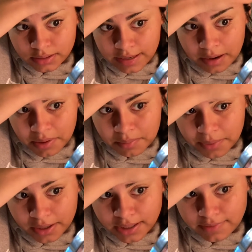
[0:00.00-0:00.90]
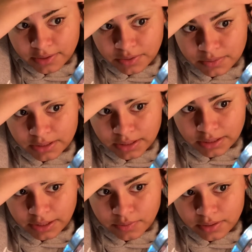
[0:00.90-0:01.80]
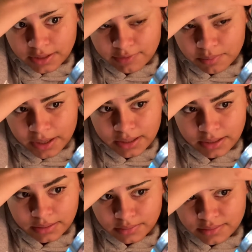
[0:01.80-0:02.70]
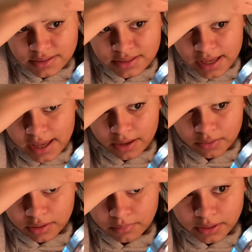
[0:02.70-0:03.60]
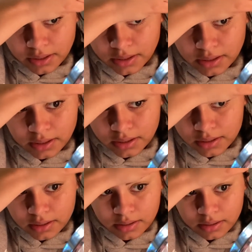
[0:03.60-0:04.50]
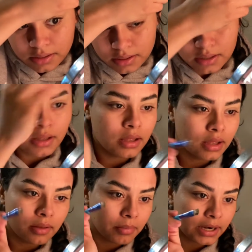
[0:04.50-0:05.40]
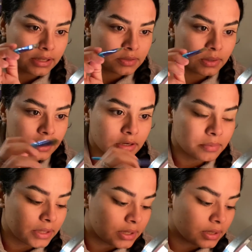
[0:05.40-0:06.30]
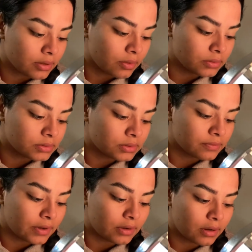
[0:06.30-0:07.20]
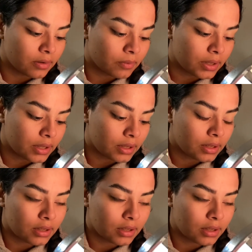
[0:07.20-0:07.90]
Now I barely even use any. Like, you can even barely tell that I'm putting any. But I swear, a little bit goes a very long way.